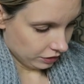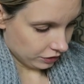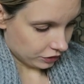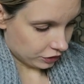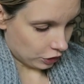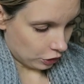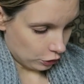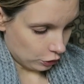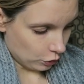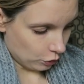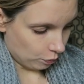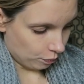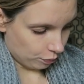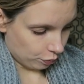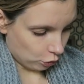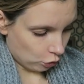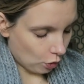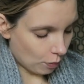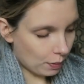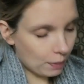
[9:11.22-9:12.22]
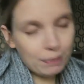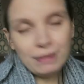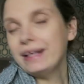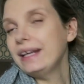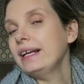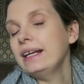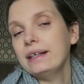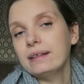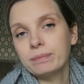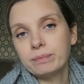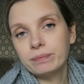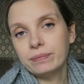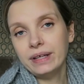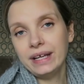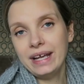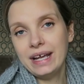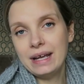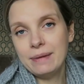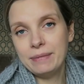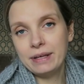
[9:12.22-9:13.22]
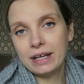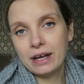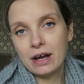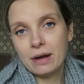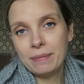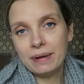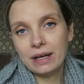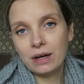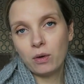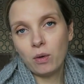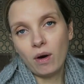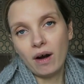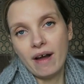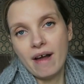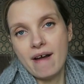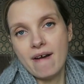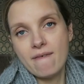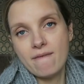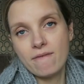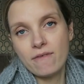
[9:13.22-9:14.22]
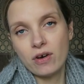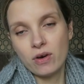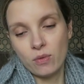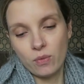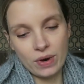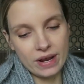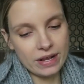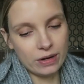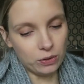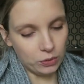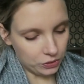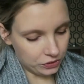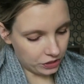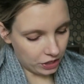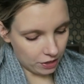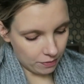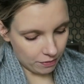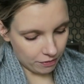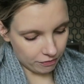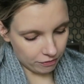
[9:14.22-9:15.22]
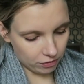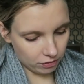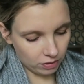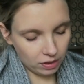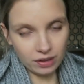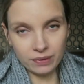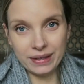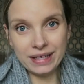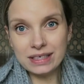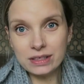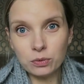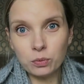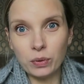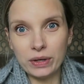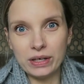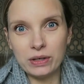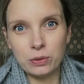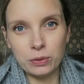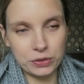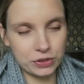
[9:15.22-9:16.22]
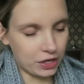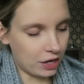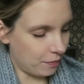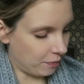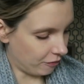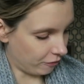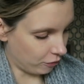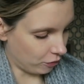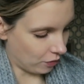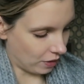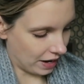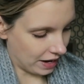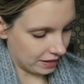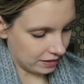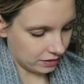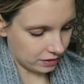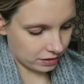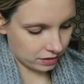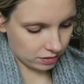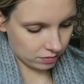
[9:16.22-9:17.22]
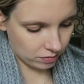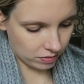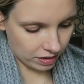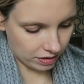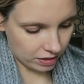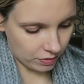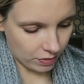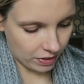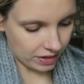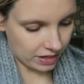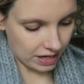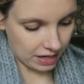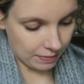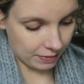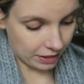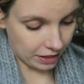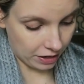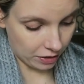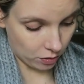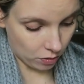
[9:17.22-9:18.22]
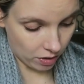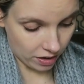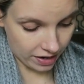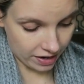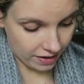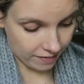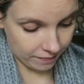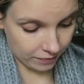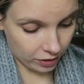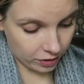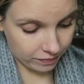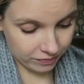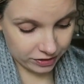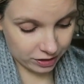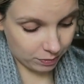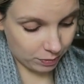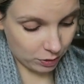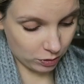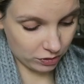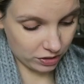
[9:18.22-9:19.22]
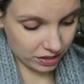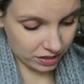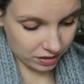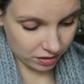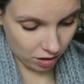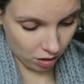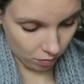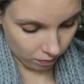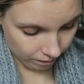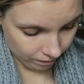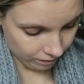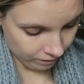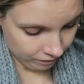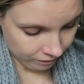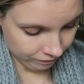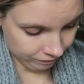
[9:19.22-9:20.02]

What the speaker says: So you'll probably hear me go a bit quiet for a week or so before. Oh, it is a week or so beforehand. Well, you won't hear me go quiet. To be honest, I'll